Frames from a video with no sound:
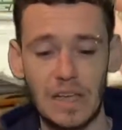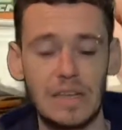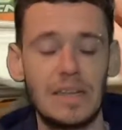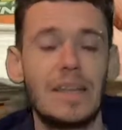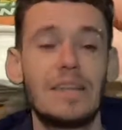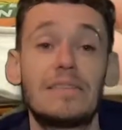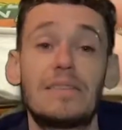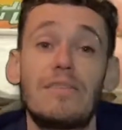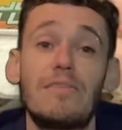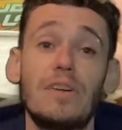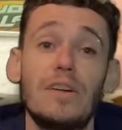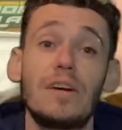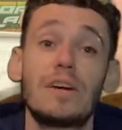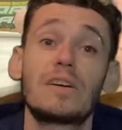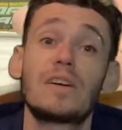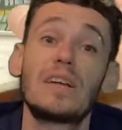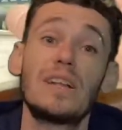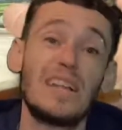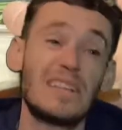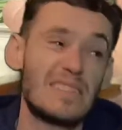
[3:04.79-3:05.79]
Let's have a look.
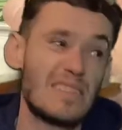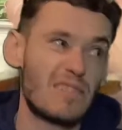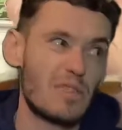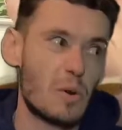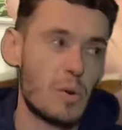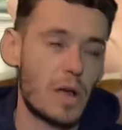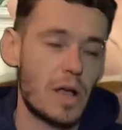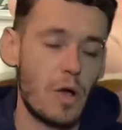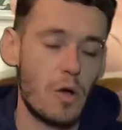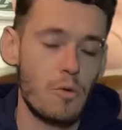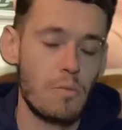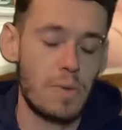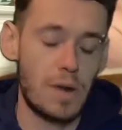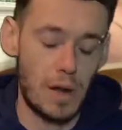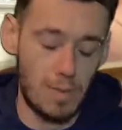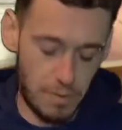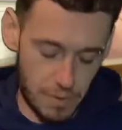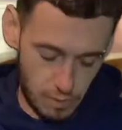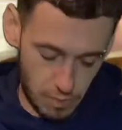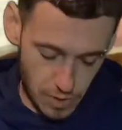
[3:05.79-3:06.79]
Let's have a quick open
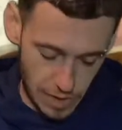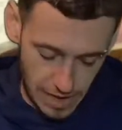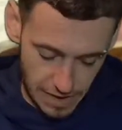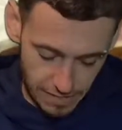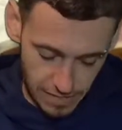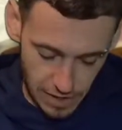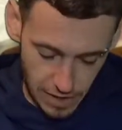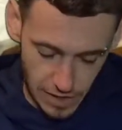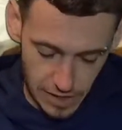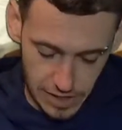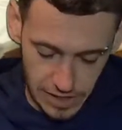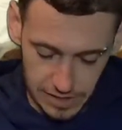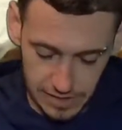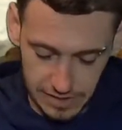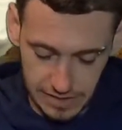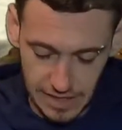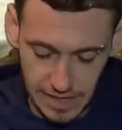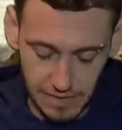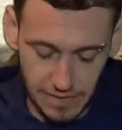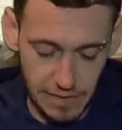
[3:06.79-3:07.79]
up and we'll have a look and
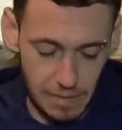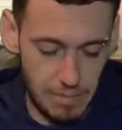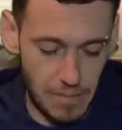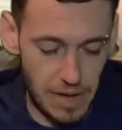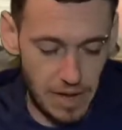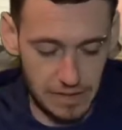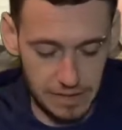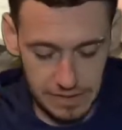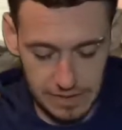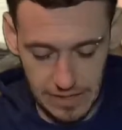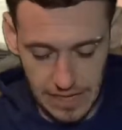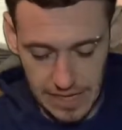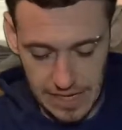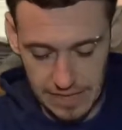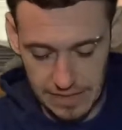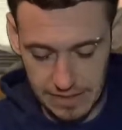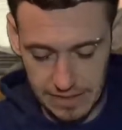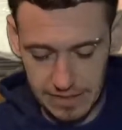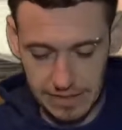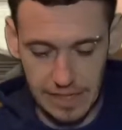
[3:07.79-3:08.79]
see if the mask
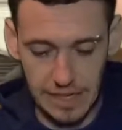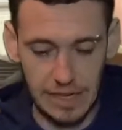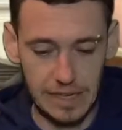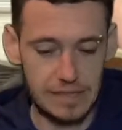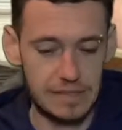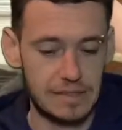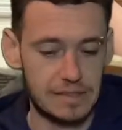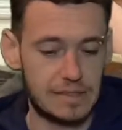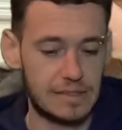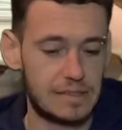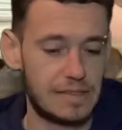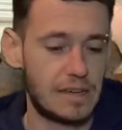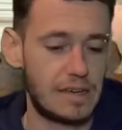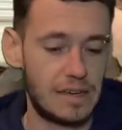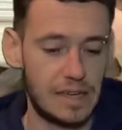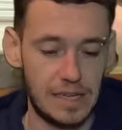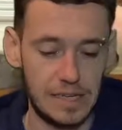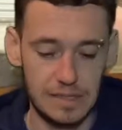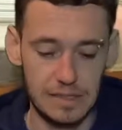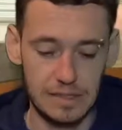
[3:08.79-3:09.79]
is still
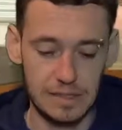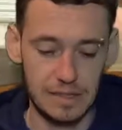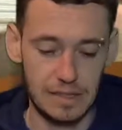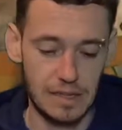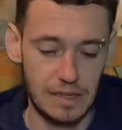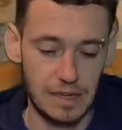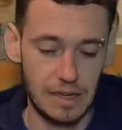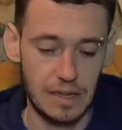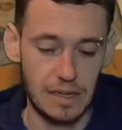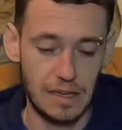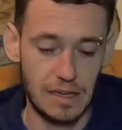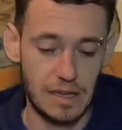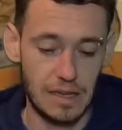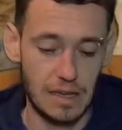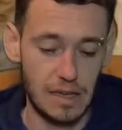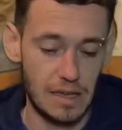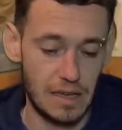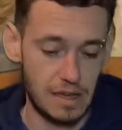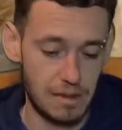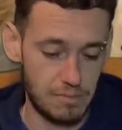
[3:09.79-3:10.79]
inside.
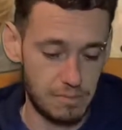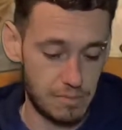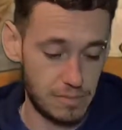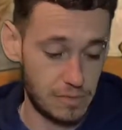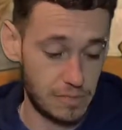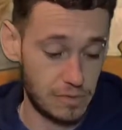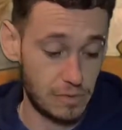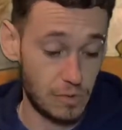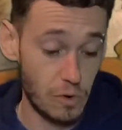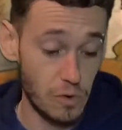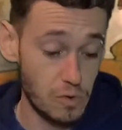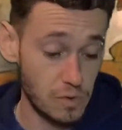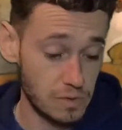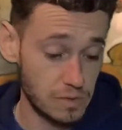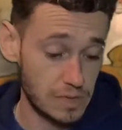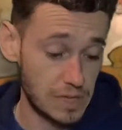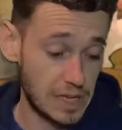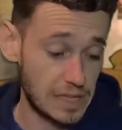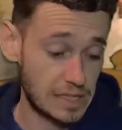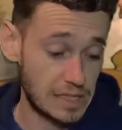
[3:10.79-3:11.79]
Oh,
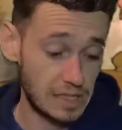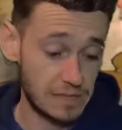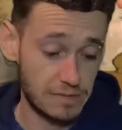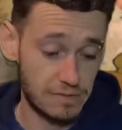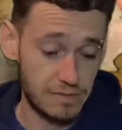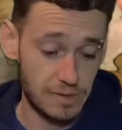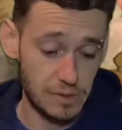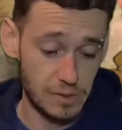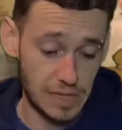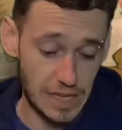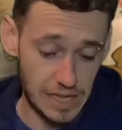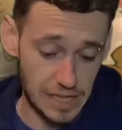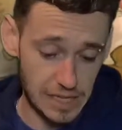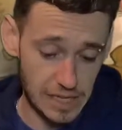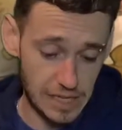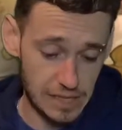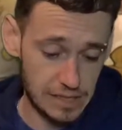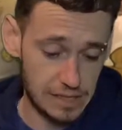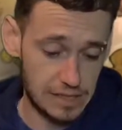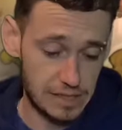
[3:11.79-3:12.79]
it does feel like
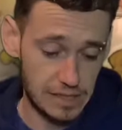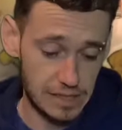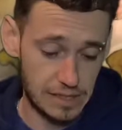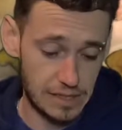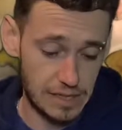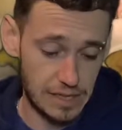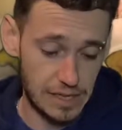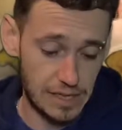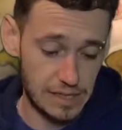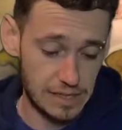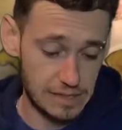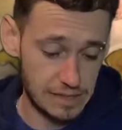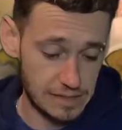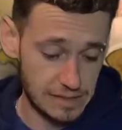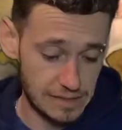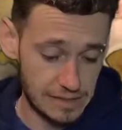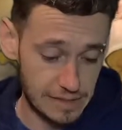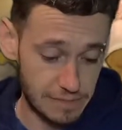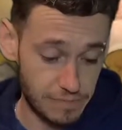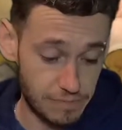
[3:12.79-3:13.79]
it
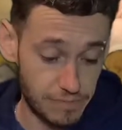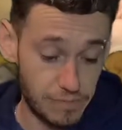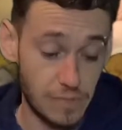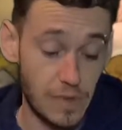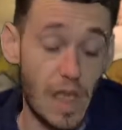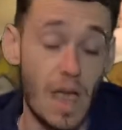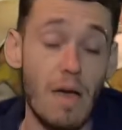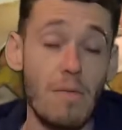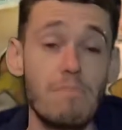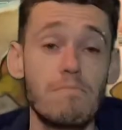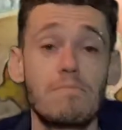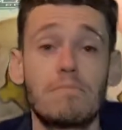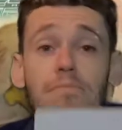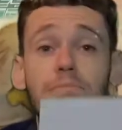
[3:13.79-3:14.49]
is. Yep.